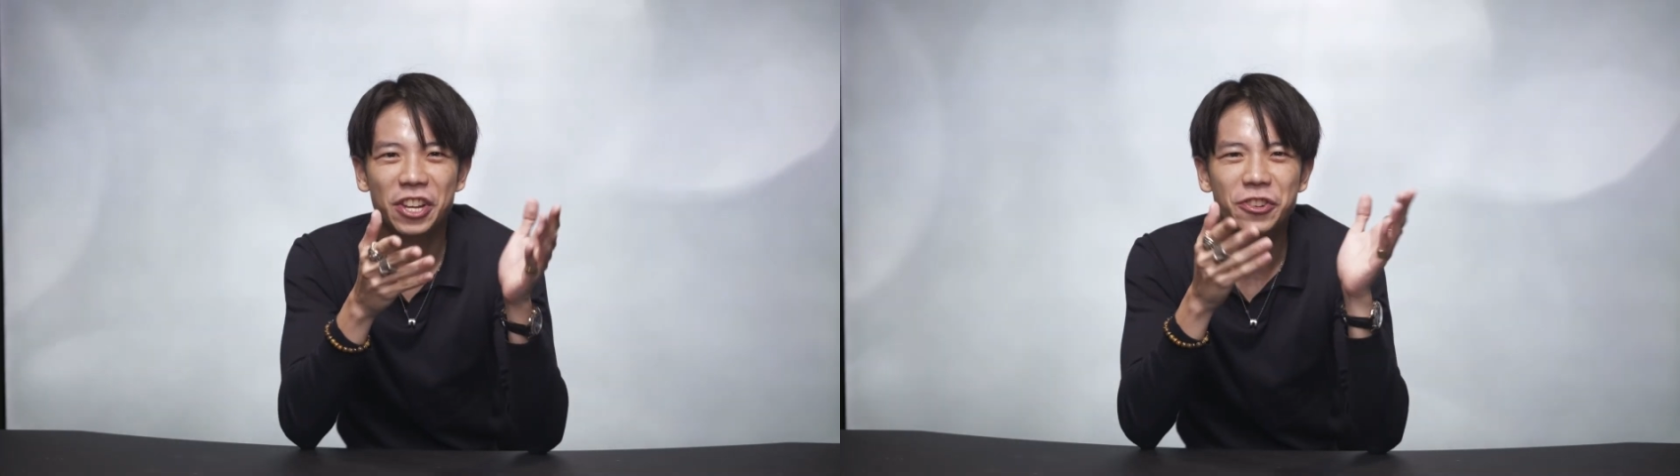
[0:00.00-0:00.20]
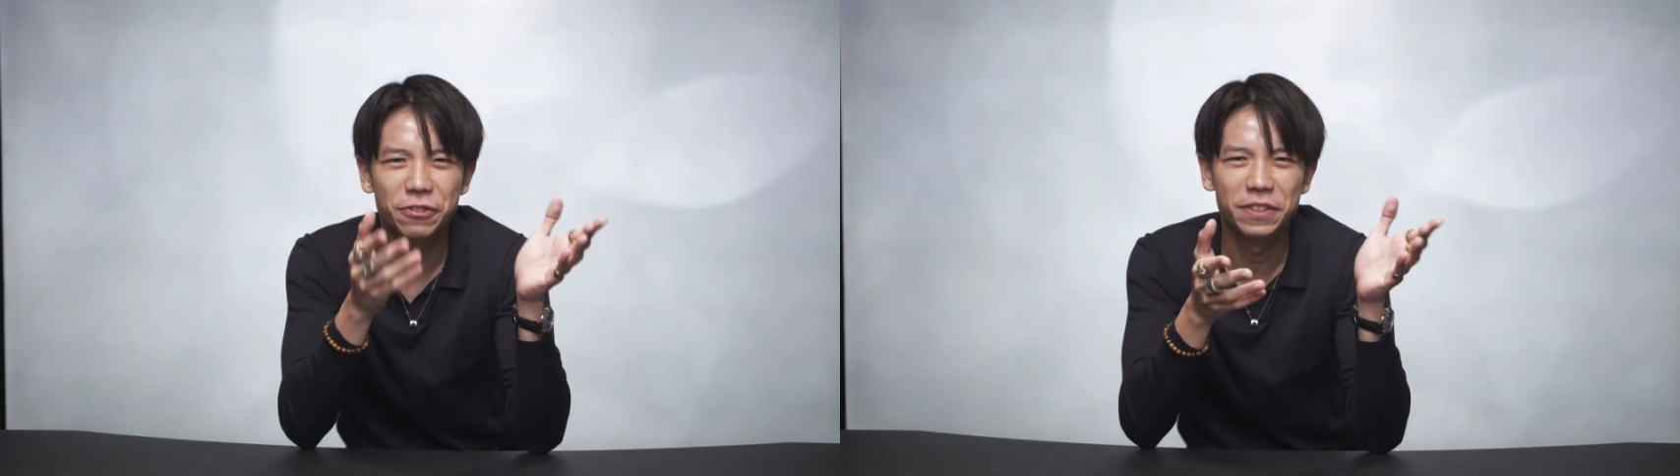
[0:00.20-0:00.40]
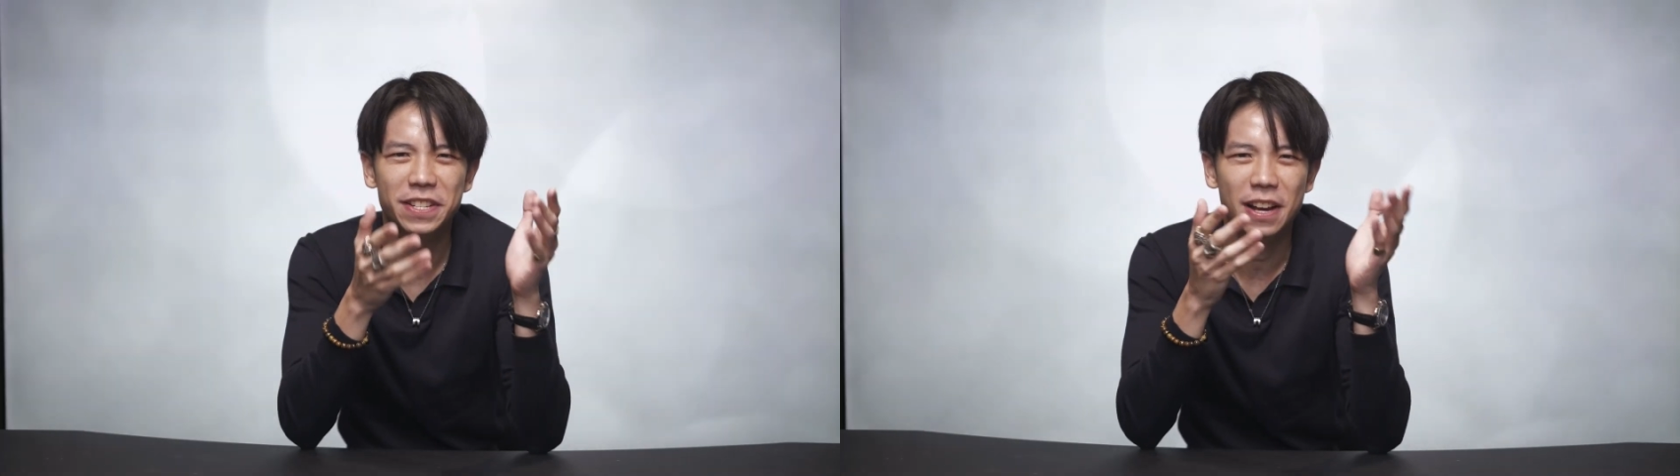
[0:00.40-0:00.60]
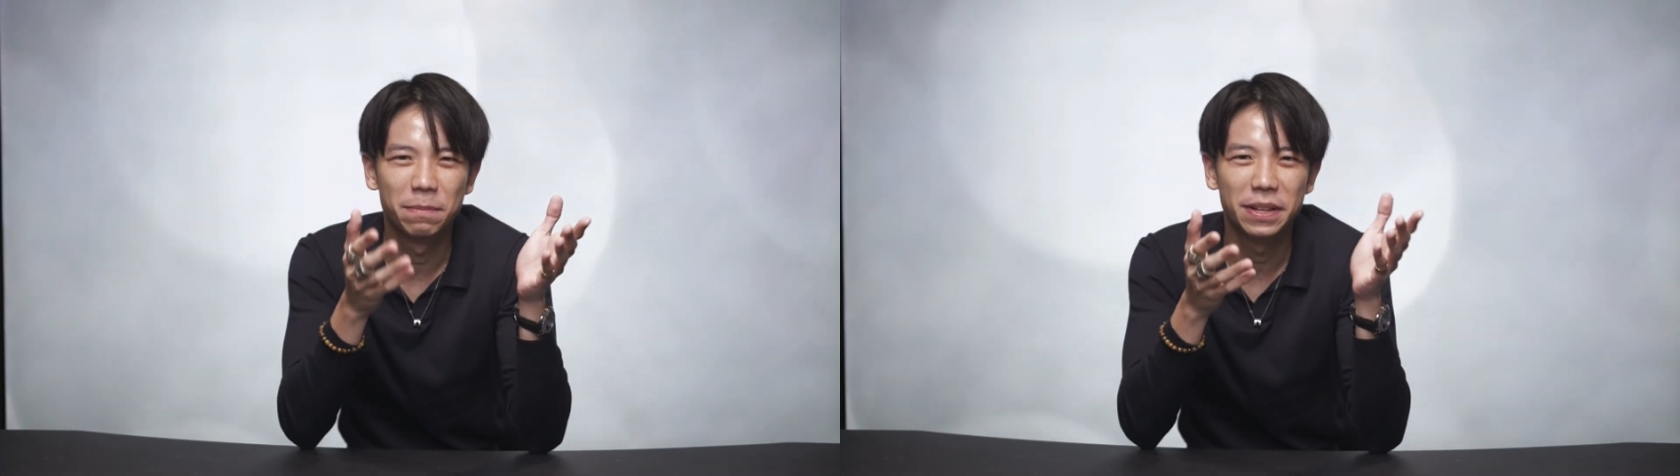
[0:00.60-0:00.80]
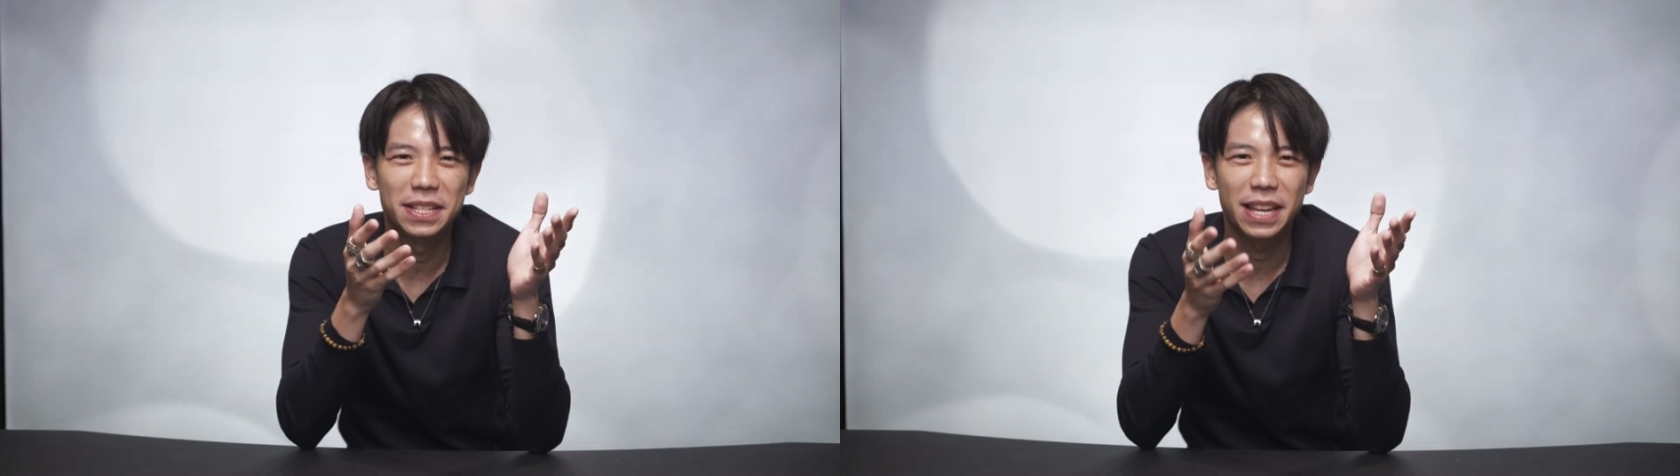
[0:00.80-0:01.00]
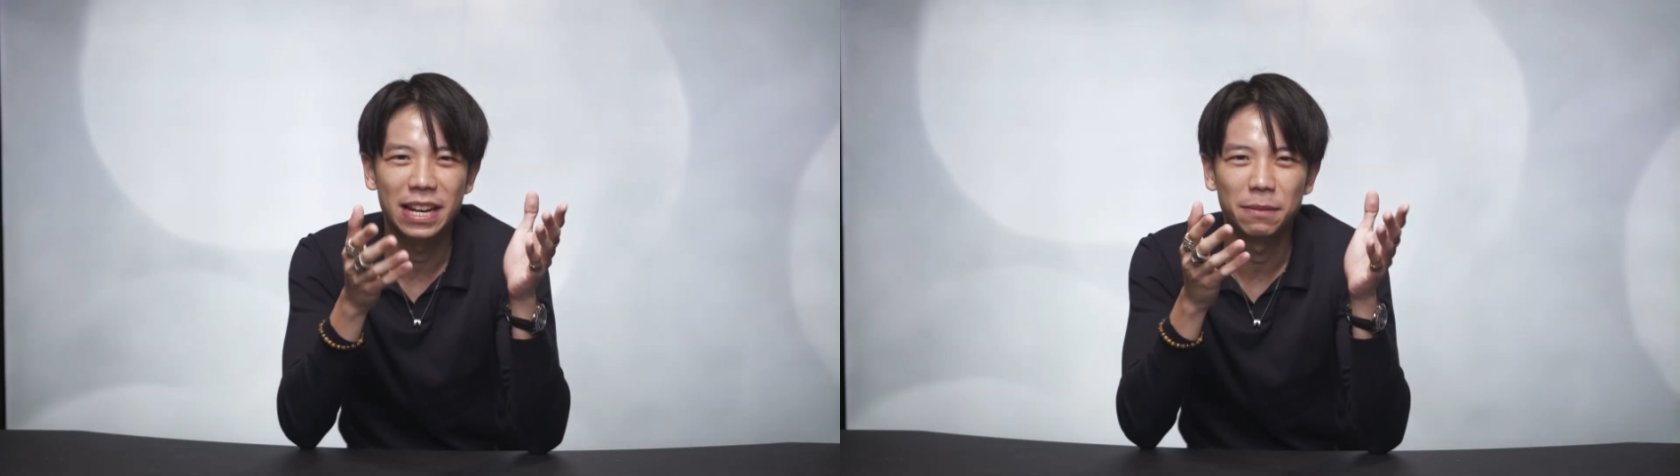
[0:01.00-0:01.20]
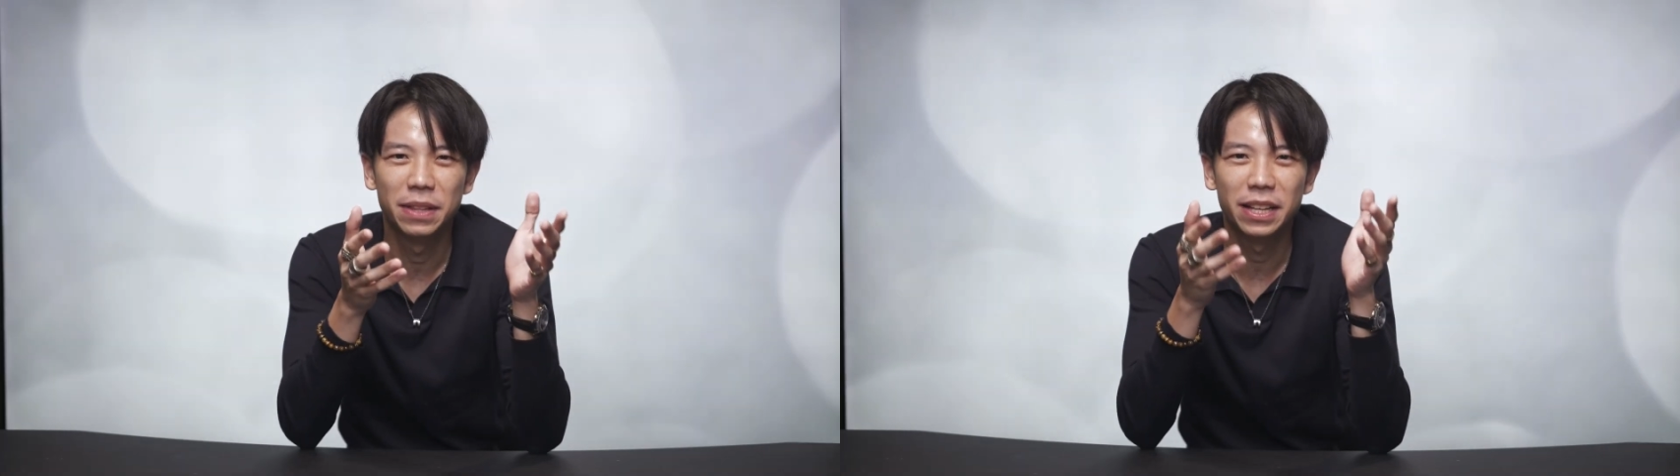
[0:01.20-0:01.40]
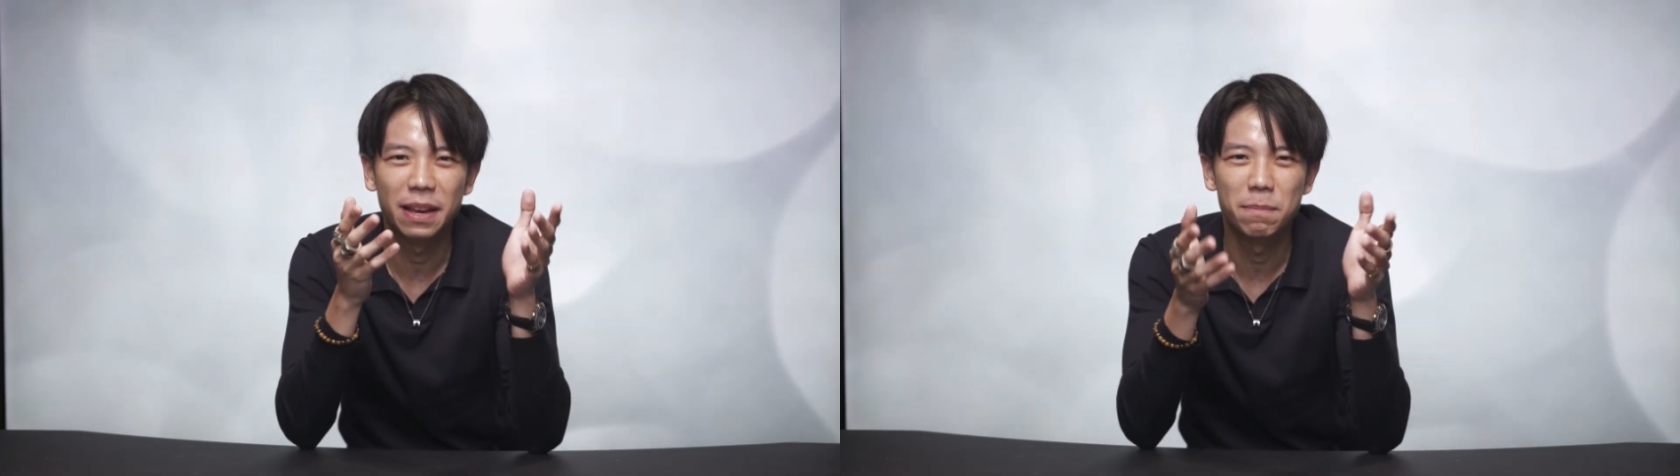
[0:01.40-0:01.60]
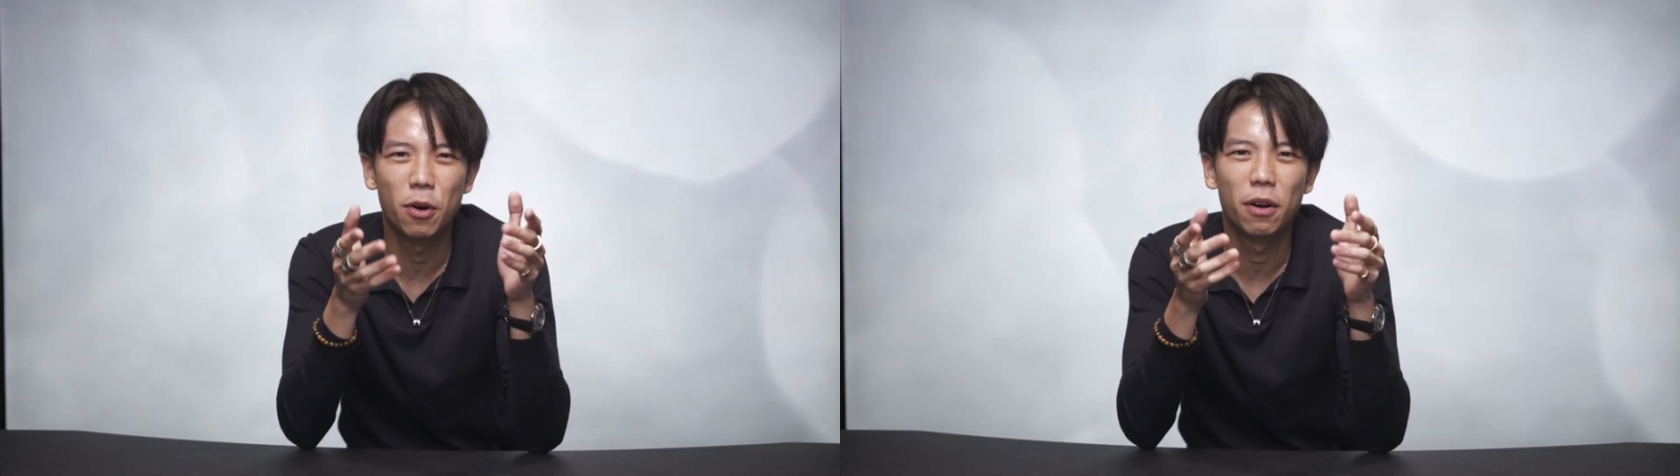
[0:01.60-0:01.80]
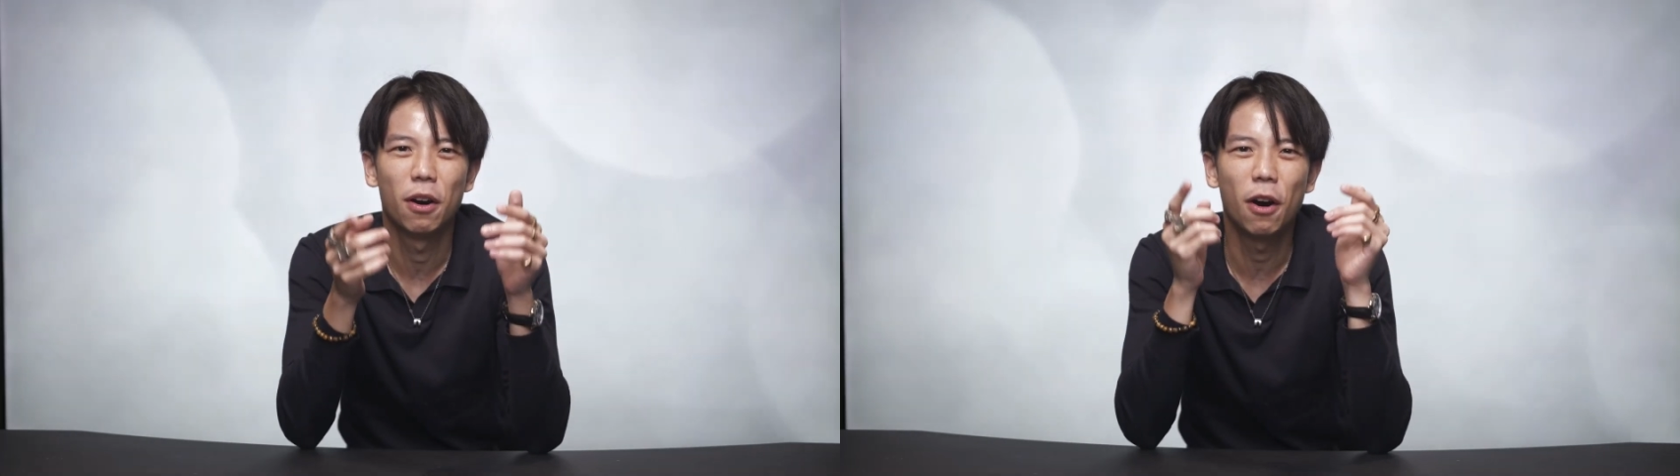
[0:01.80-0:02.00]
insurance companies end up taking more